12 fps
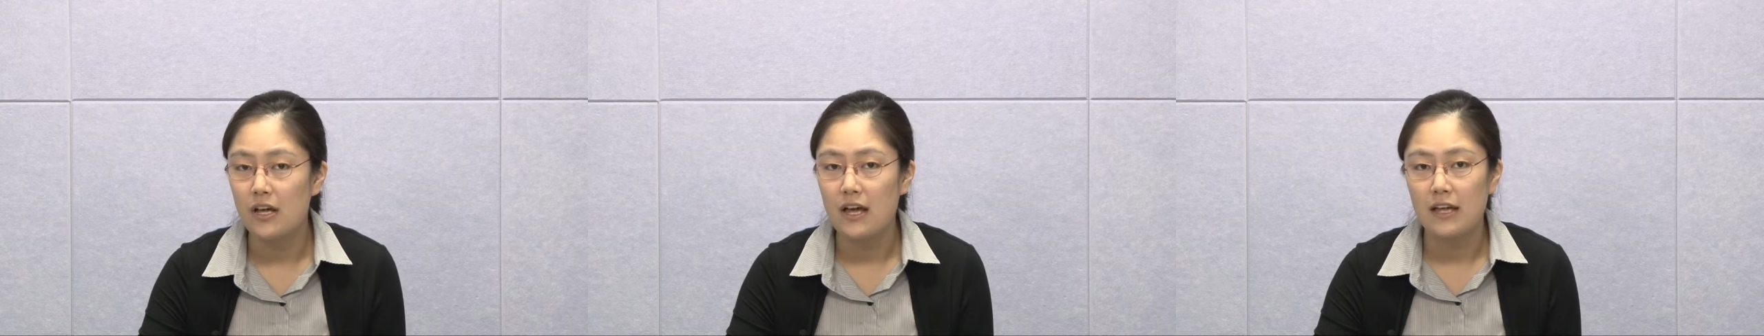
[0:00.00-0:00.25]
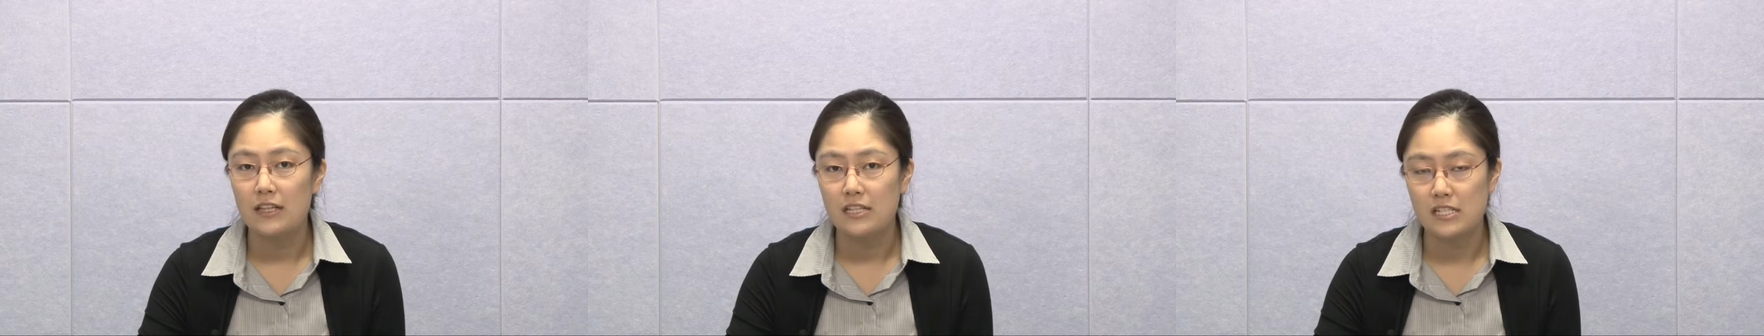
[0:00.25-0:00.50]

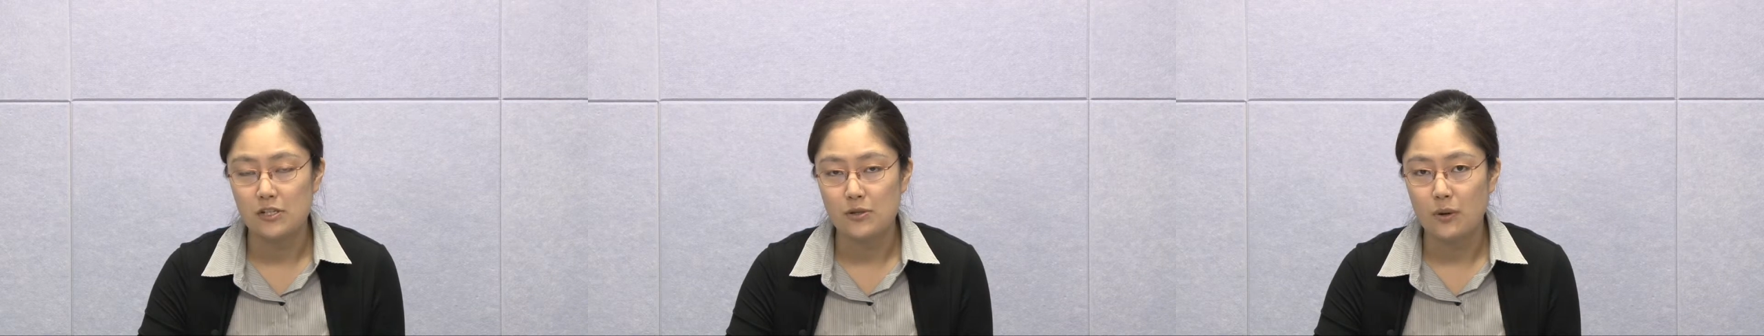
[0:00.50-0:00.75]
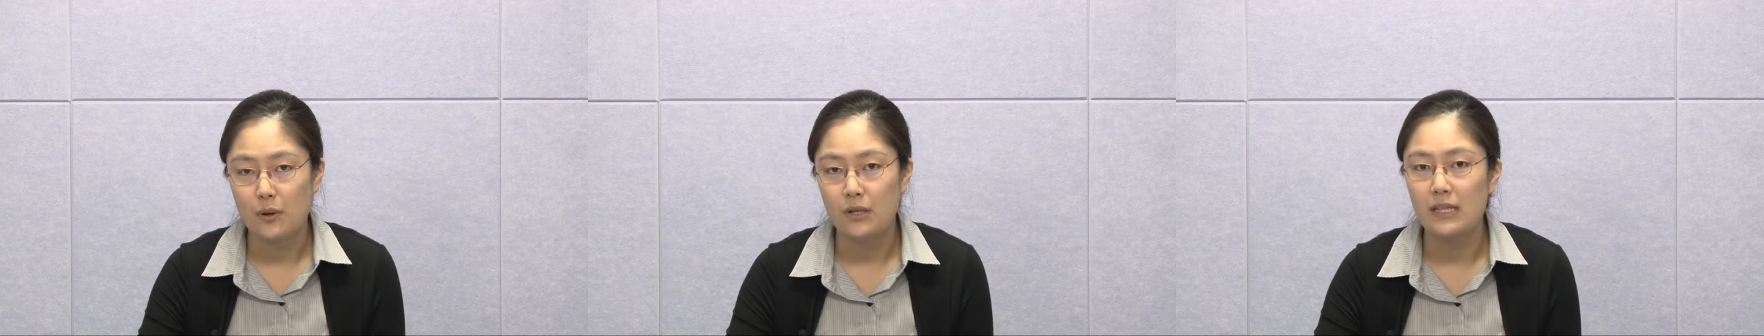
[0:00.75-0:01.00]

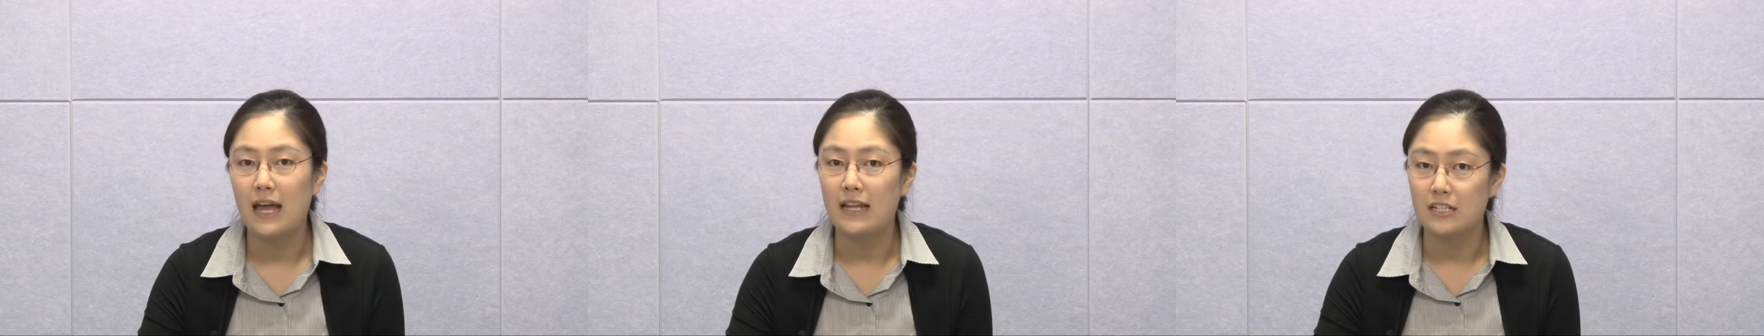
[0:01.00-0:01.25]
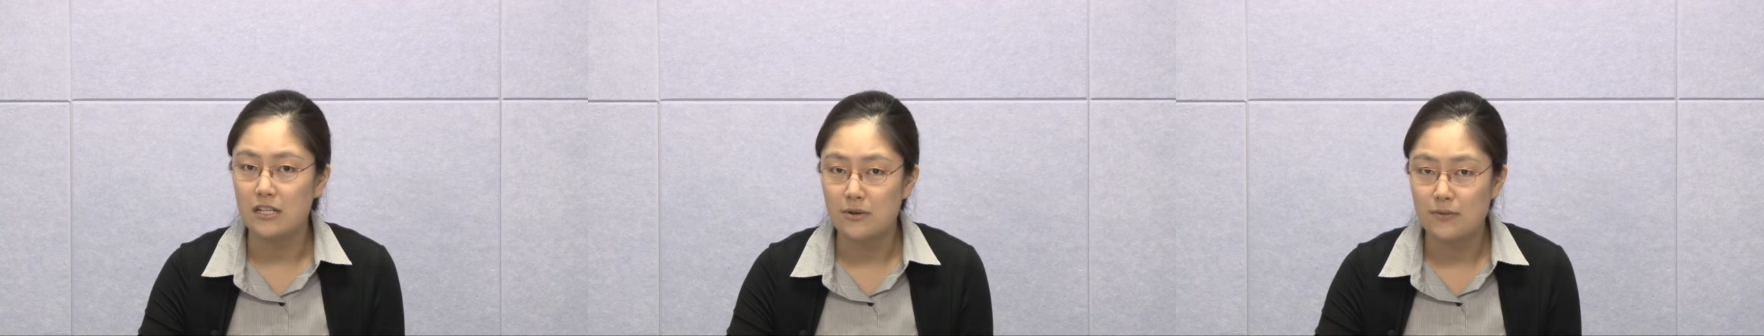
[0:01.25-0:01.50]
destroyed and
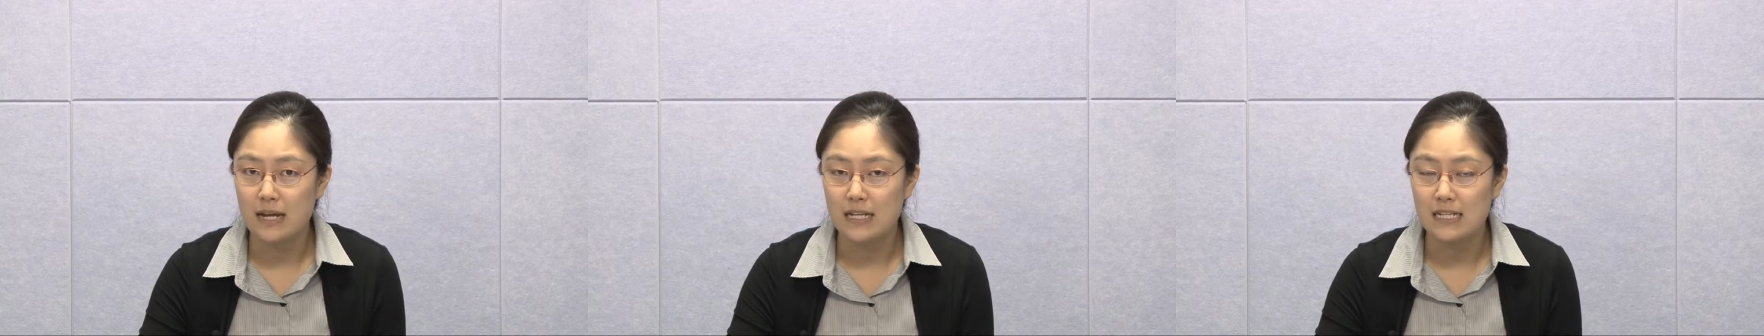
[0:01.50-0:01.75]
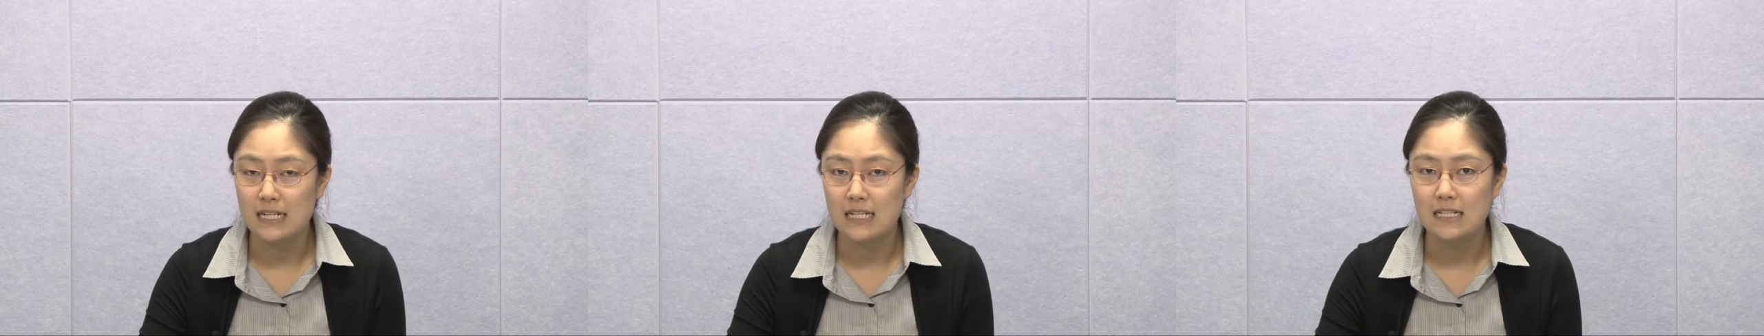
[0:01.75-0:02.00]

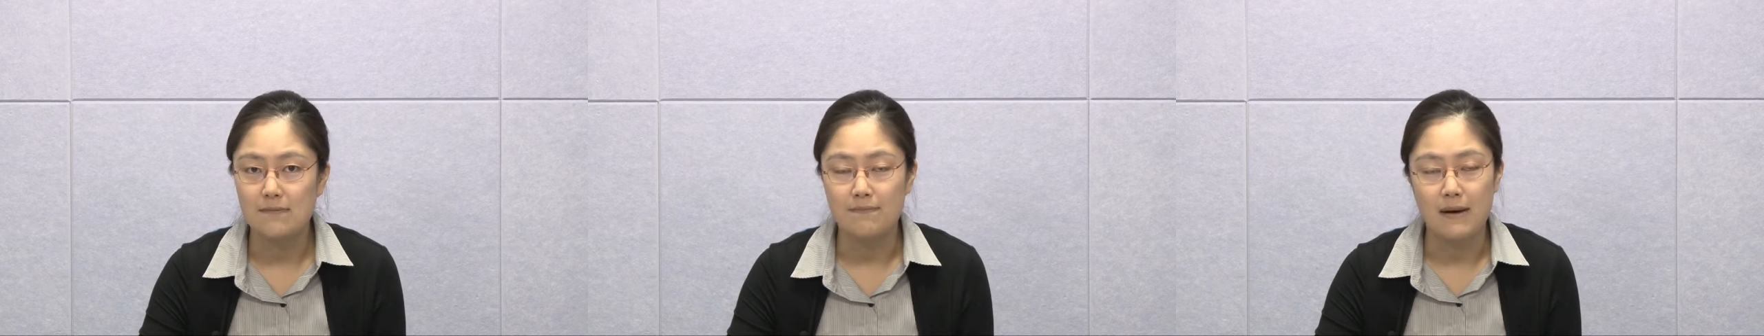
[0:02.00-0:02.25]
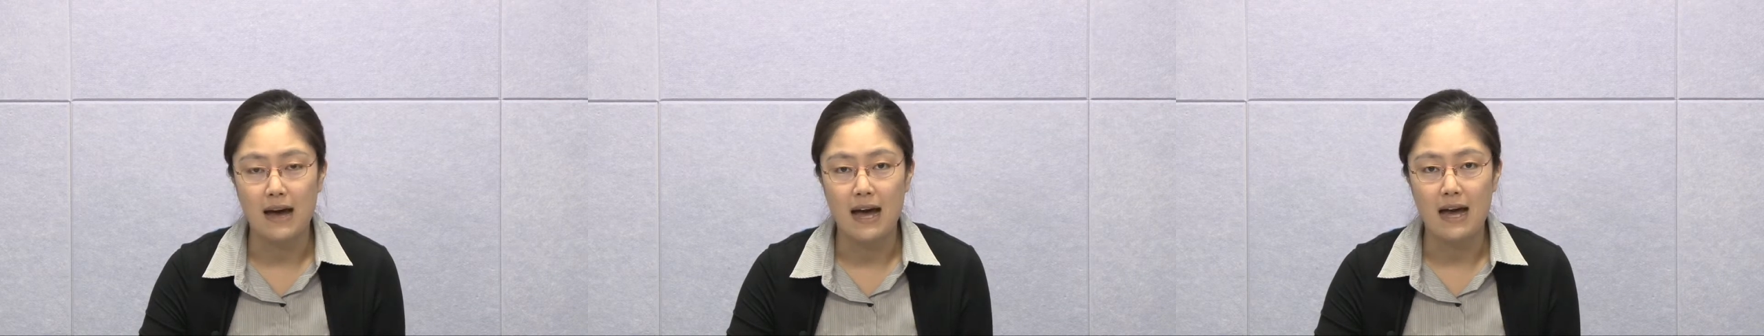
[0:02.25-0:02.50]
degraded
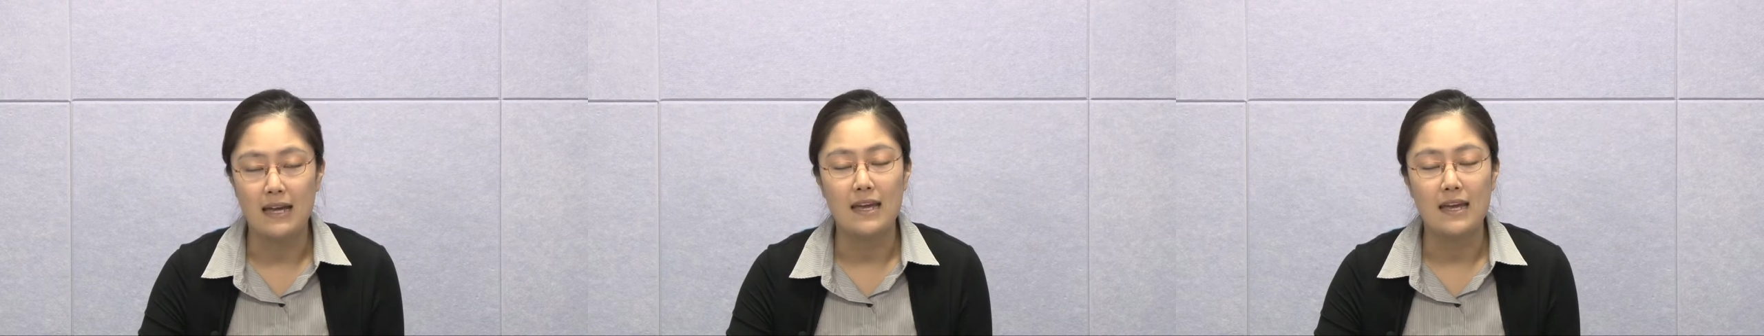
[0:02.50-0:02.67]
by